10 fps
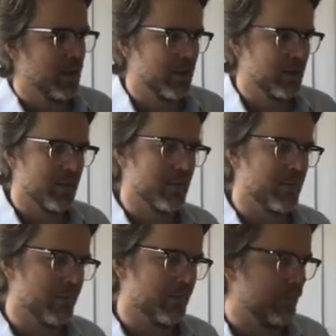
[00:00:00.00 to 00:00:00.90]

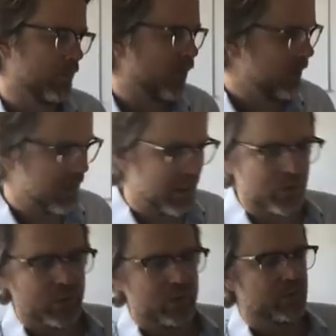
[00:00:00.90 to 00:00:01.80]

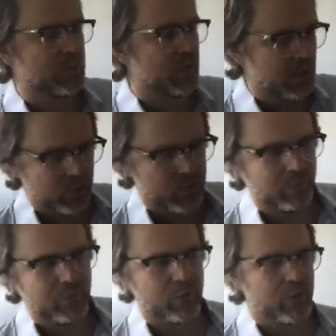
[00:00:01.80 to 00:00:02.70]
homosexuals, and so on and so
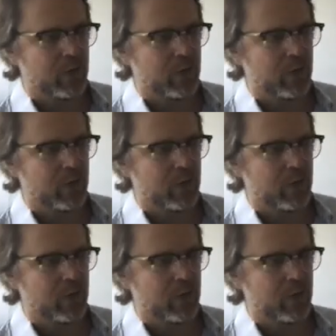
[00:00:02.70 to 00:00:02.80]
forth,